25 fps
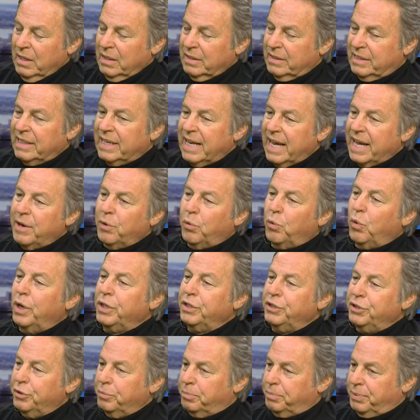Today, a
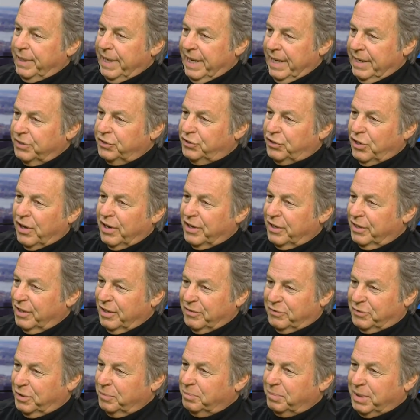1-year plan is hard
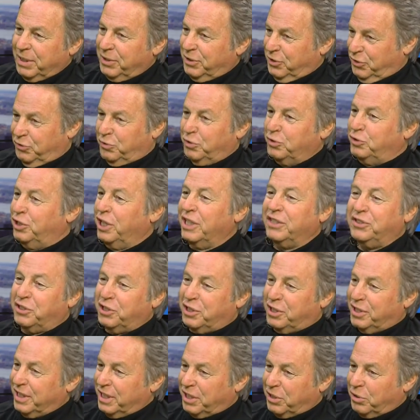enough to be
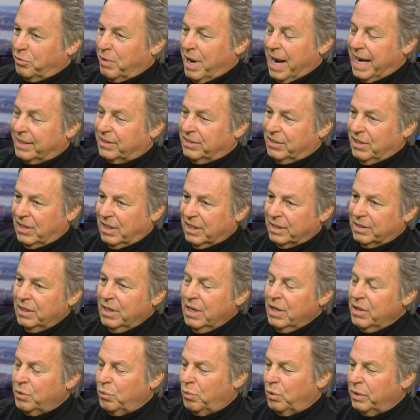strategically correct on.
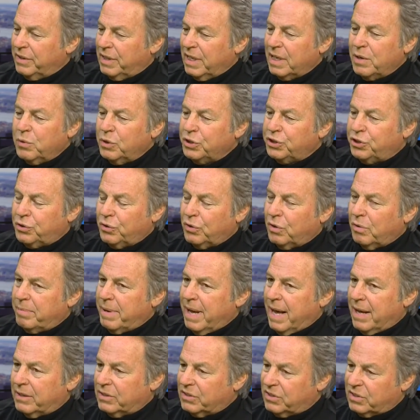The one thing we're sure
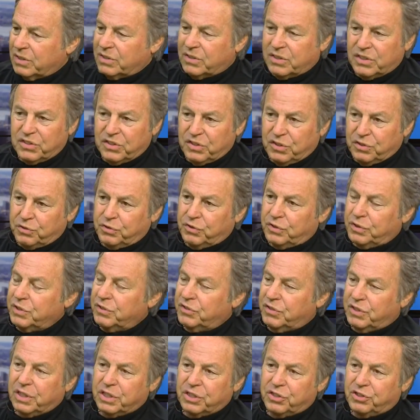about is this industry
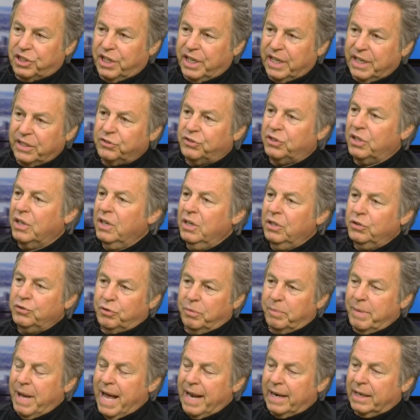is going to change
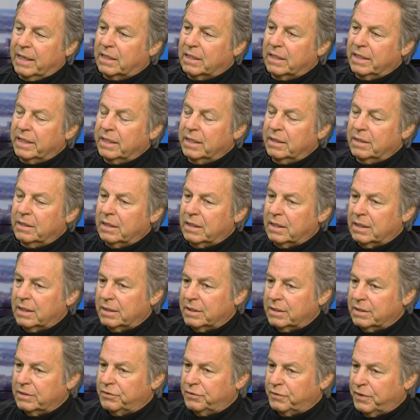dramatically.
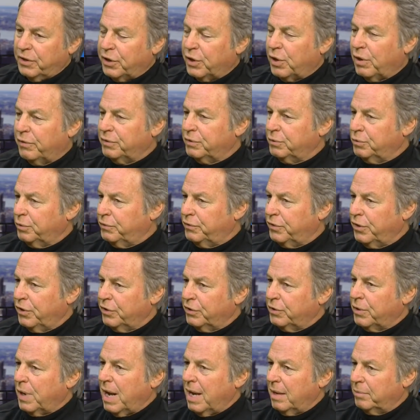It's very often referred
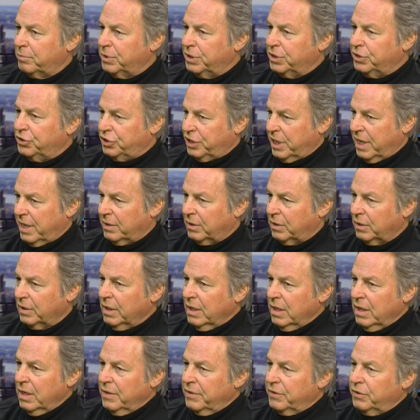to omni-channel.
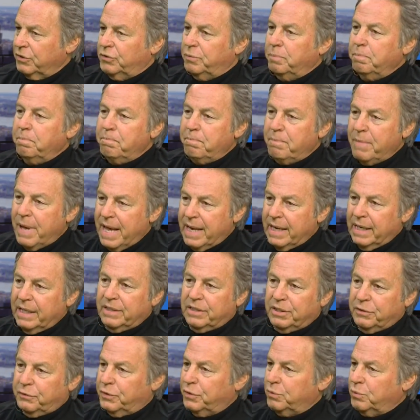There's many
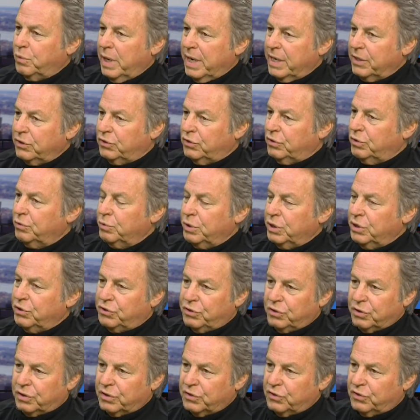different ways to
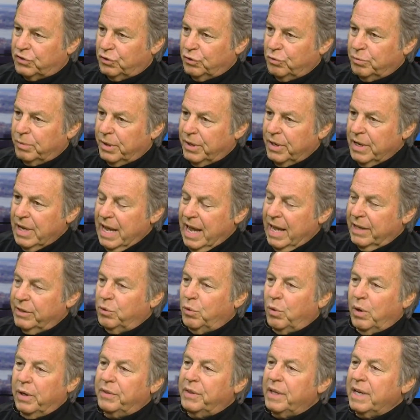reach your consumer. And the
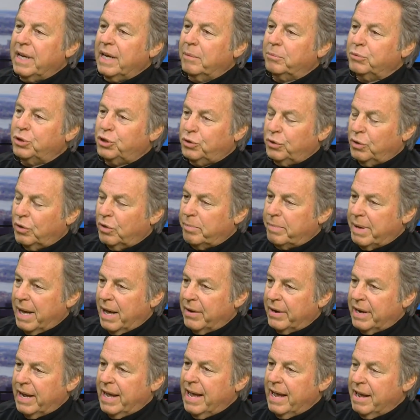one thing I'm sure
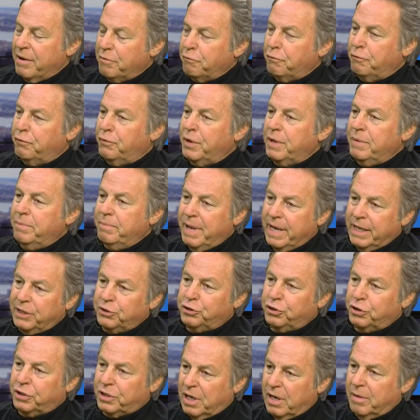about, every
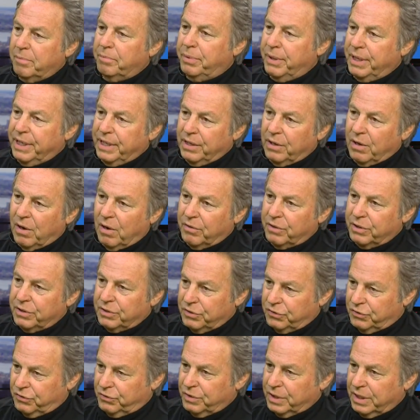major company in our
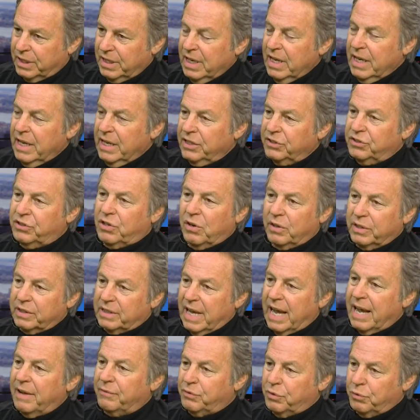industry is going
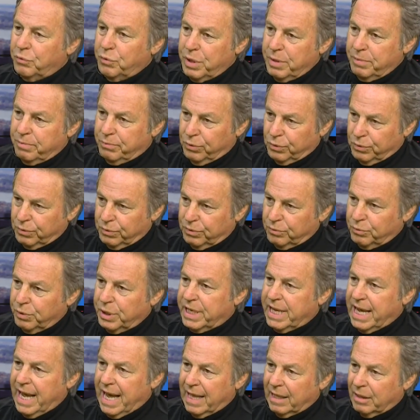to have to reboot,
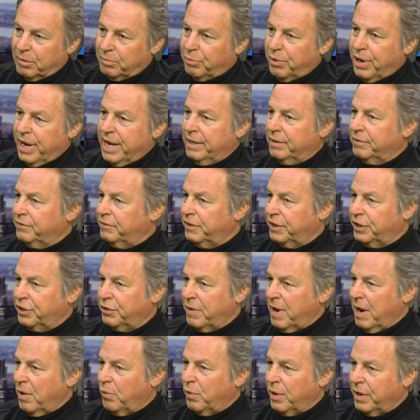recalibrate, and
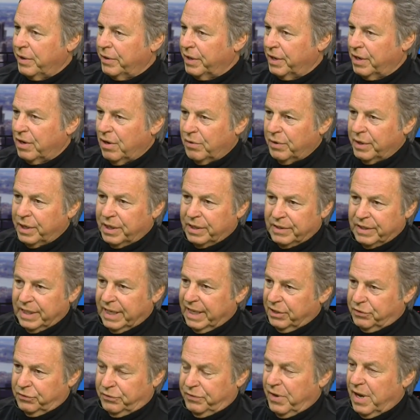figure out where they're going in the
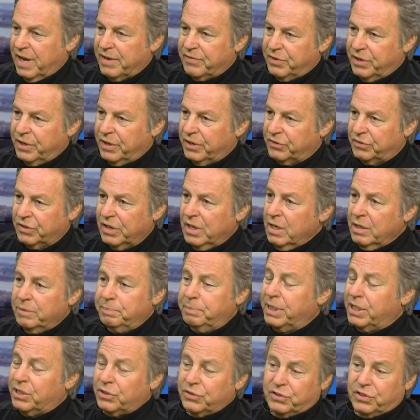next 5 years
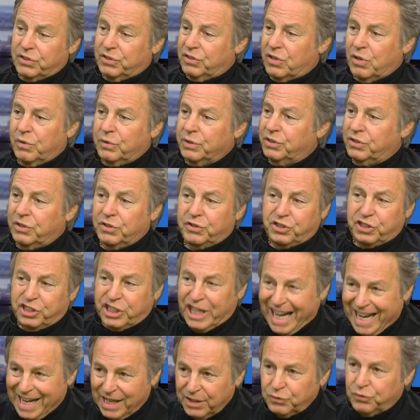because it's going to
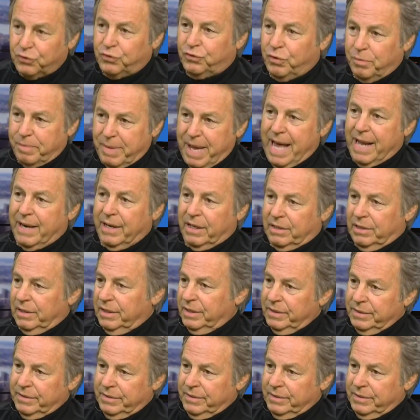change dramatically.